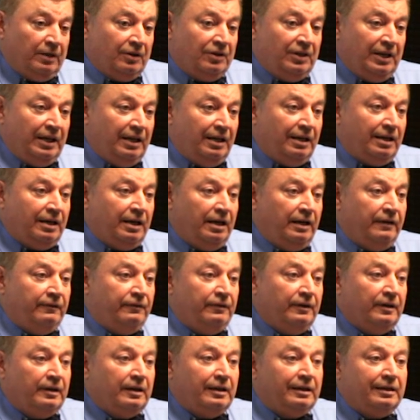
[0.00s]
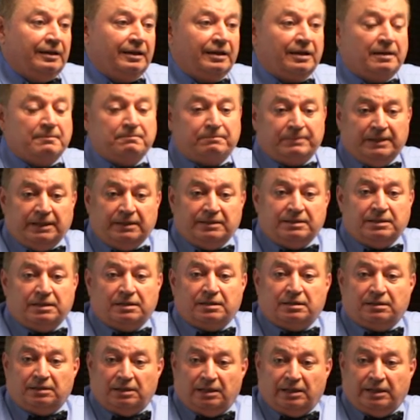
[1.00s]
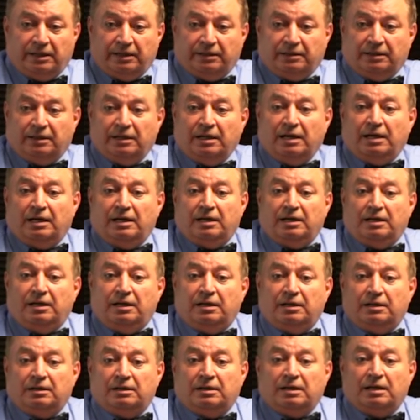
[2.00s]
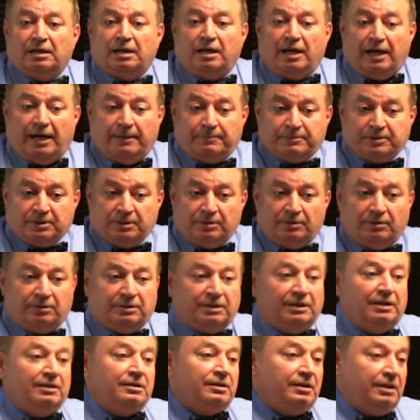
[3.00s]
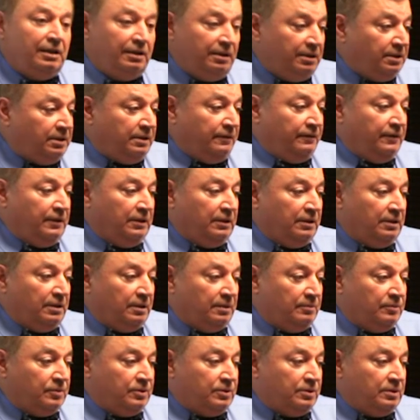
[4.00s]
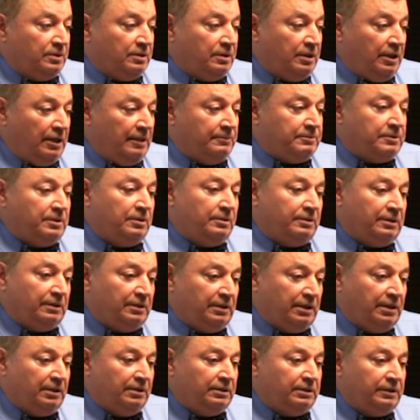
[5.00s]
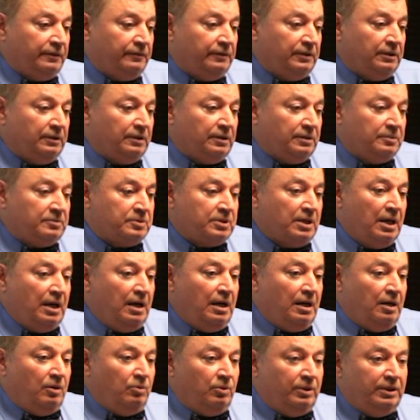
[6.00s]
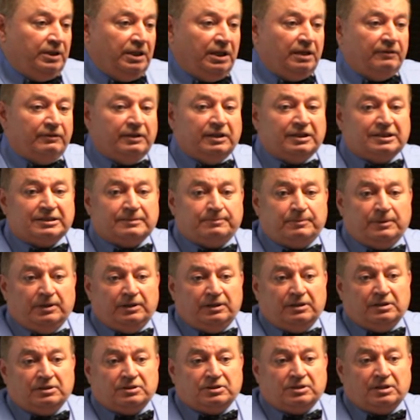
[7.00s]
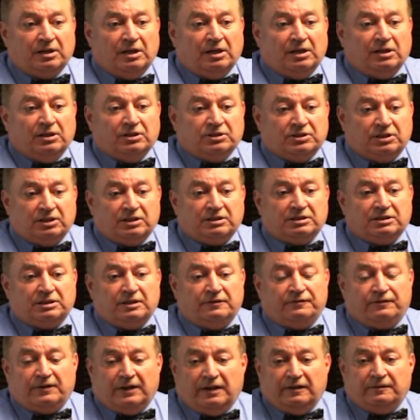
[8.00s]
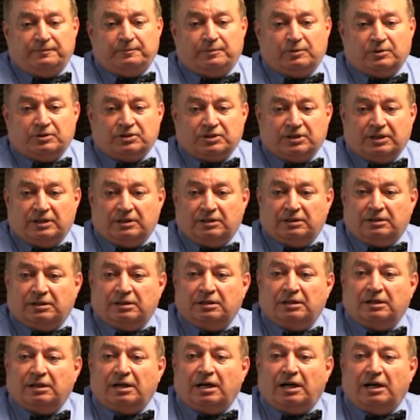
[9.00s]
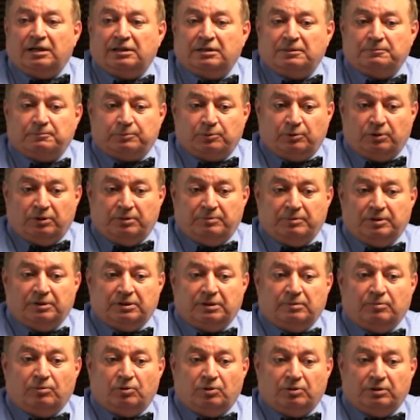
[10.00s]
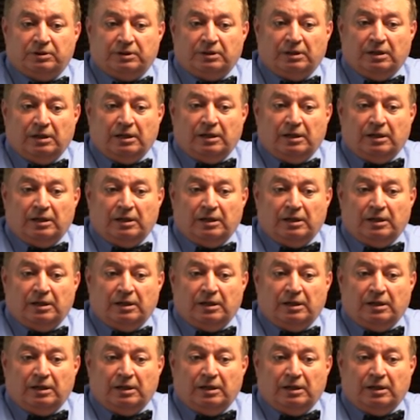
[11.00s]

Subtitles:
They have the complete decline in absolute and relative incomes. Absolute and relative incomes. We never experienced 65% unemployment among